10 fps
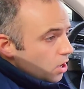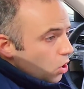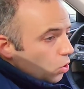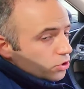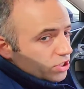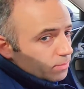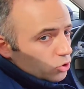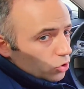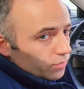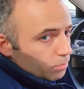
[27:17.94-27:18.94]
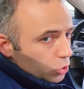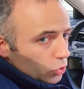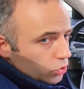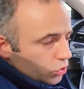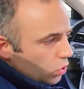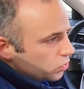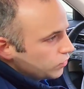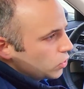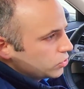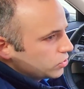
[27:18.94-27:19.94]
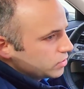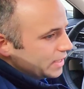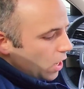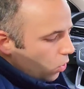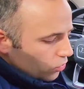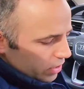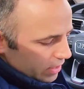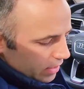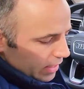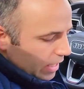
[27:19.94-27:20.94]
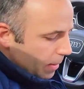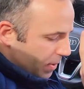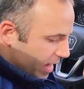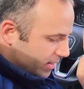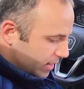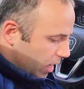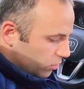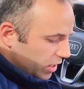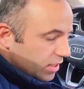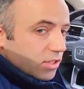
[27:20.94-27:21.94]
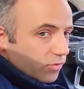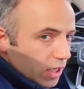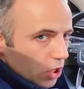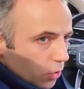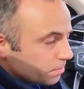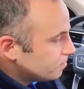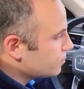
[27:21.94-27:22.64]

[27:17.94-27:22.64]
or some sort of a Bluetooth converter. The only thing that I passed out in this video,